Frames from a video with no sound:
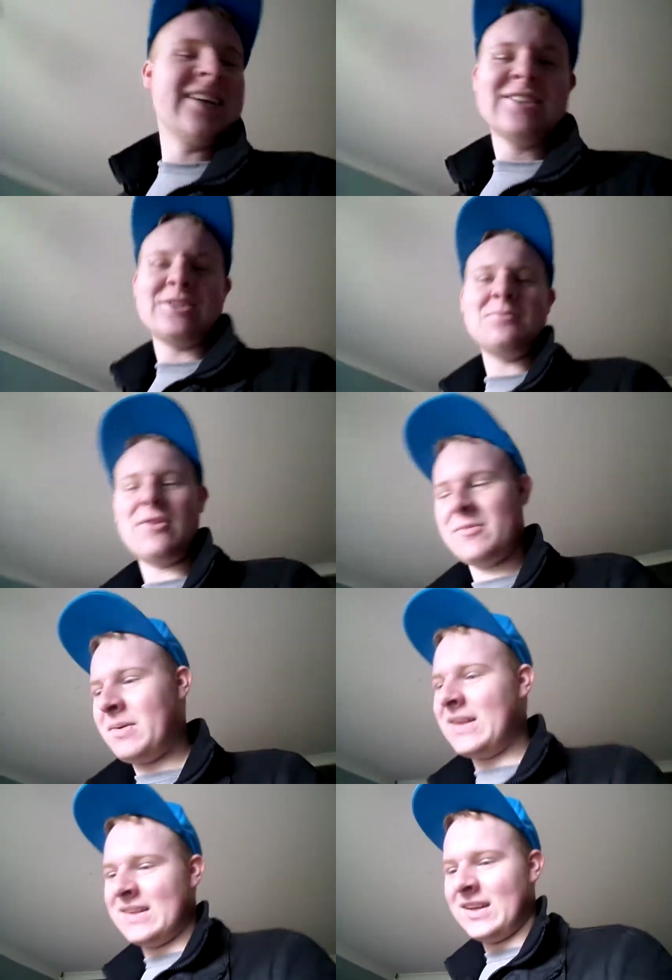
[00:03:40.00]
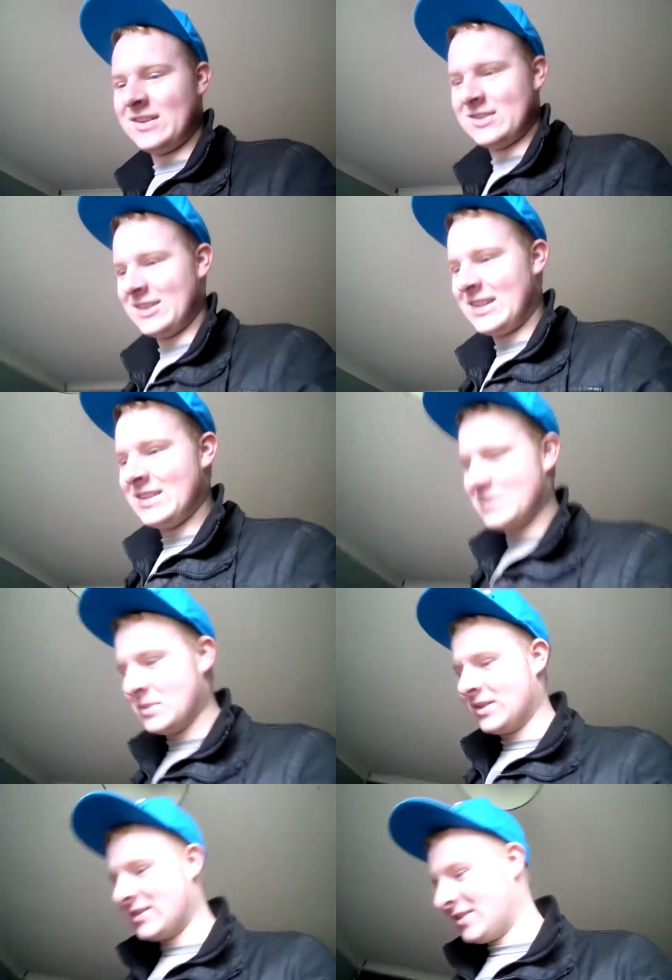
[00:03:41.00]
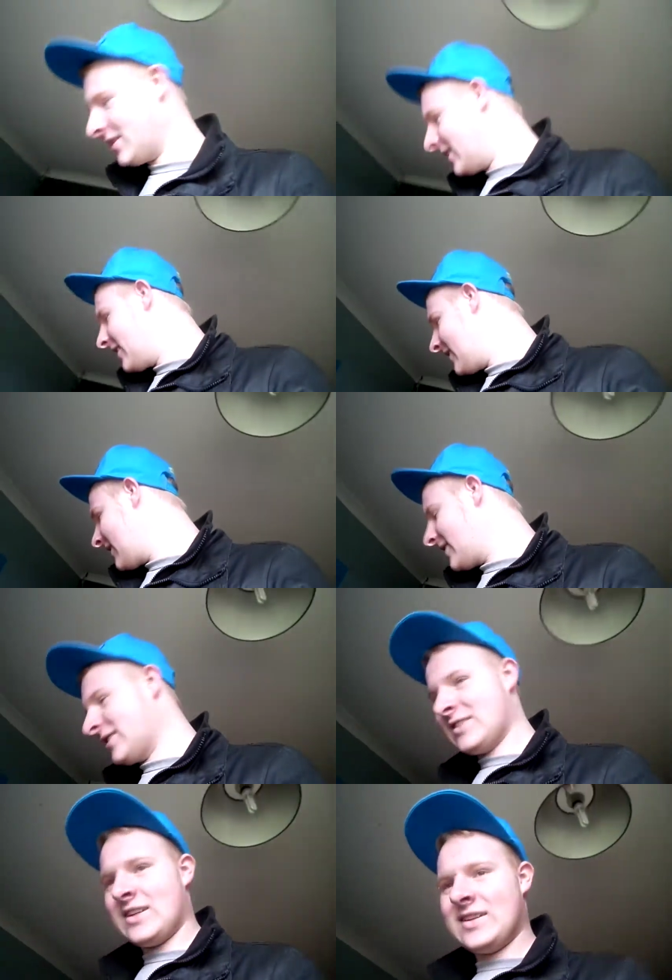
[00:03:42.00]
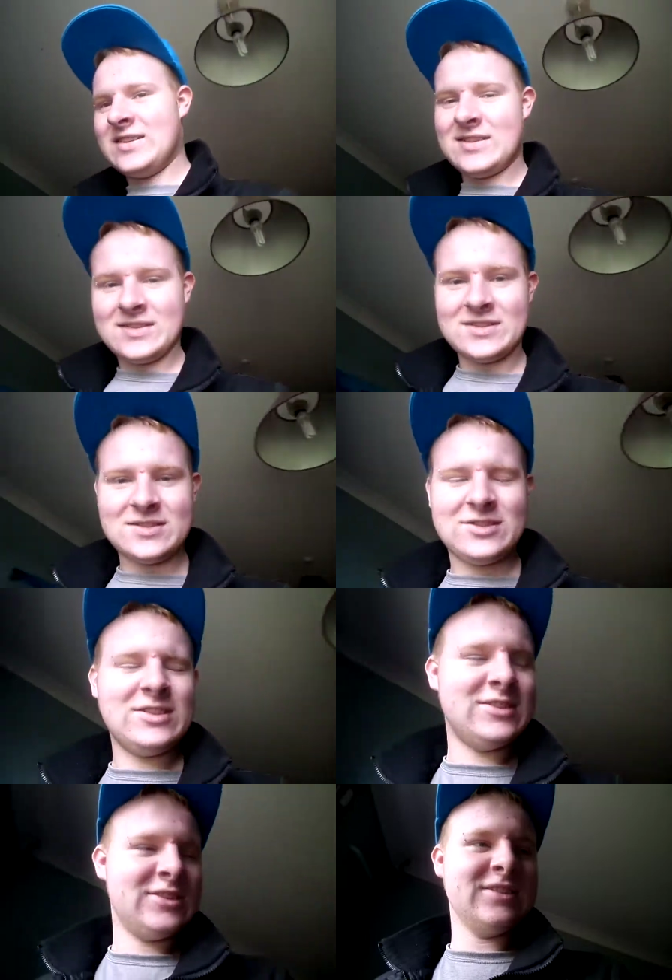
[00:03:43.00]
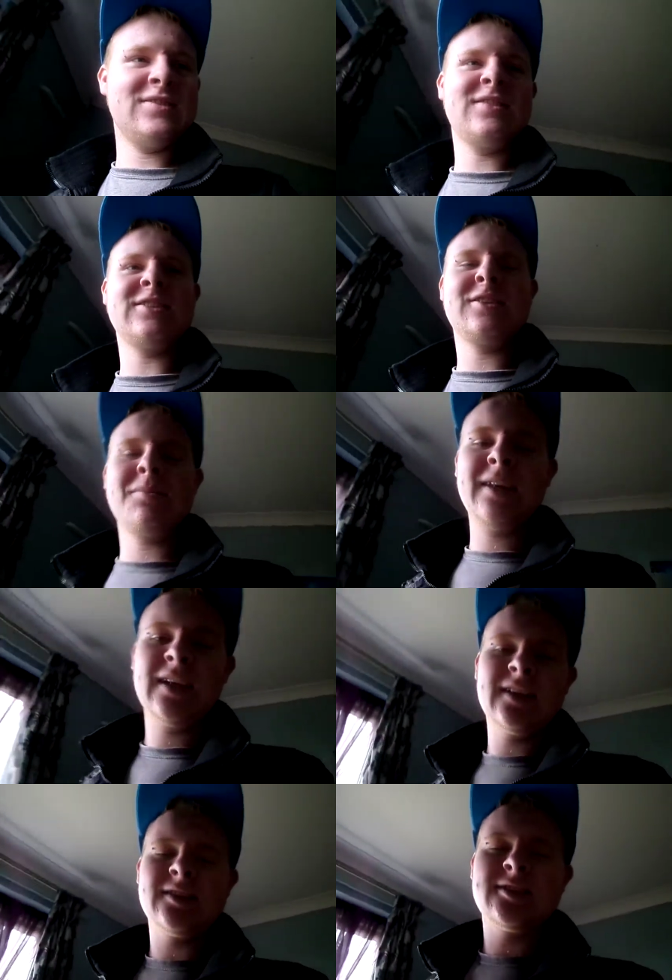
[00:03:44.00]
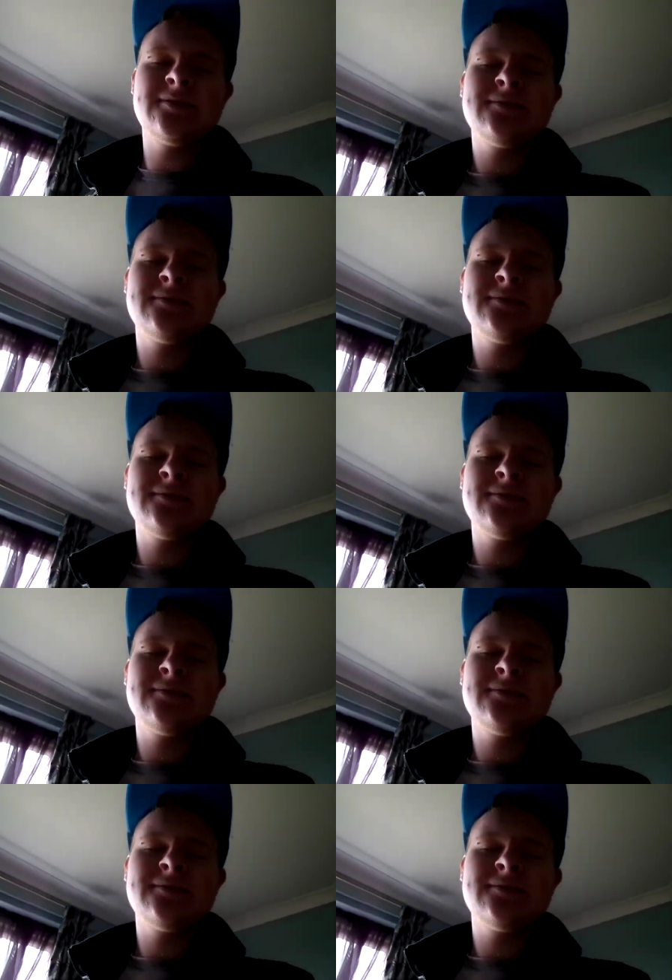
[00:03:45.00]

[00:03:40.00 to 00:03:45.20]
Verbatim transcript: She's more of a pain in the arse than a kid, to be honest, because she doesn't speak English,